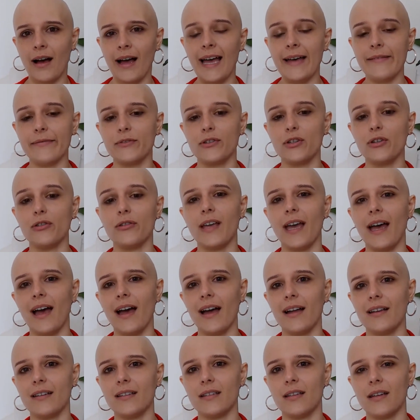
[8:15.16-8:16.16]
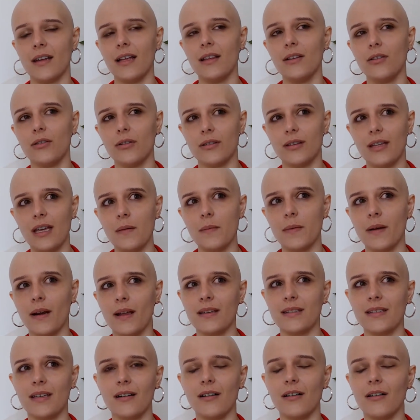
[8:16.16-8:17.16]
I have 2 cats and I look at them and I
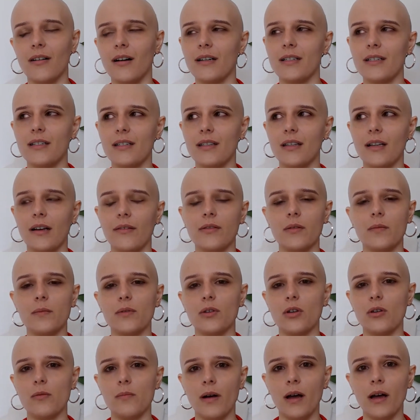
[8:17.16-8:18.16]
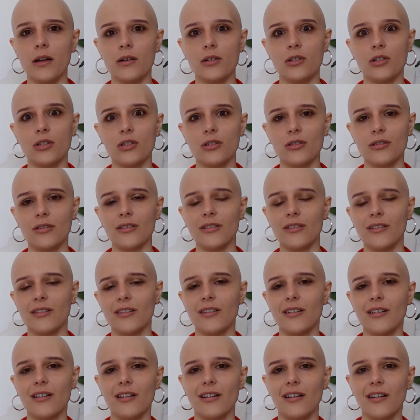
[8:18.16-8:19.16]
say, oh, I just love them so much.
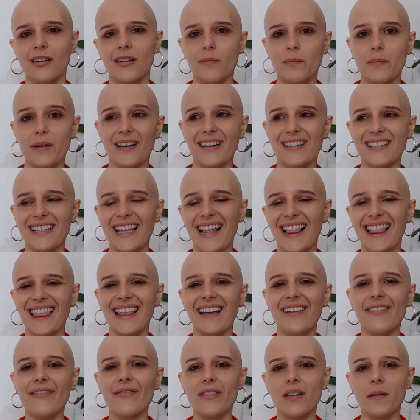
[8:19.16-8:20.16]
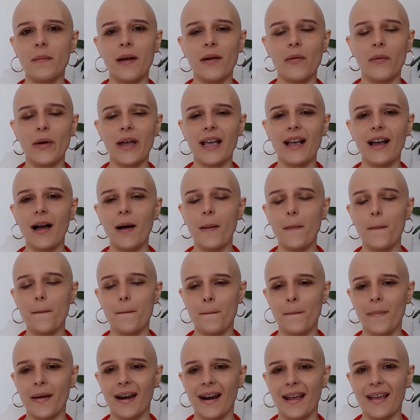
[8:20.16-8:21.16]
Because I love them, I wake up
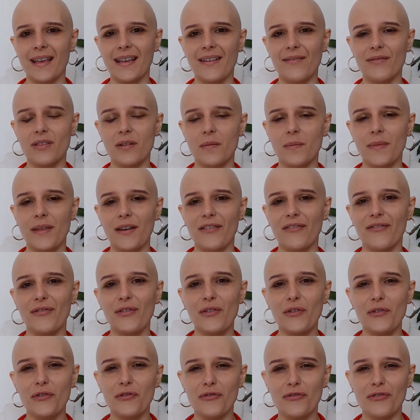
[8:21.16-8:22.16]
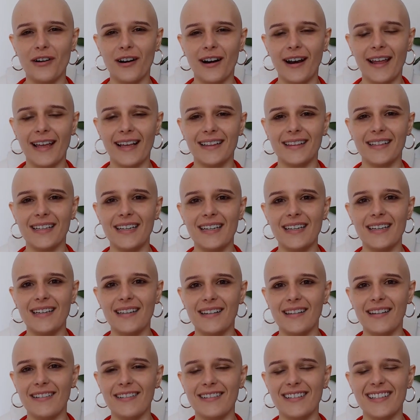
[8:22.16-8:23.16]
and I give them their food and I
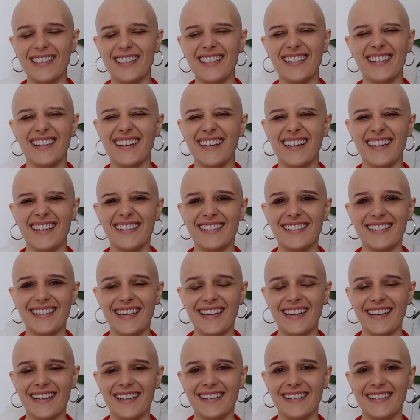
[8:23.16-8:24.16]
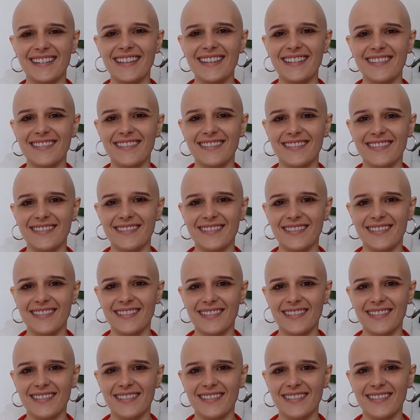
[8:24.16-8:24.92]
clean their disgusting litter.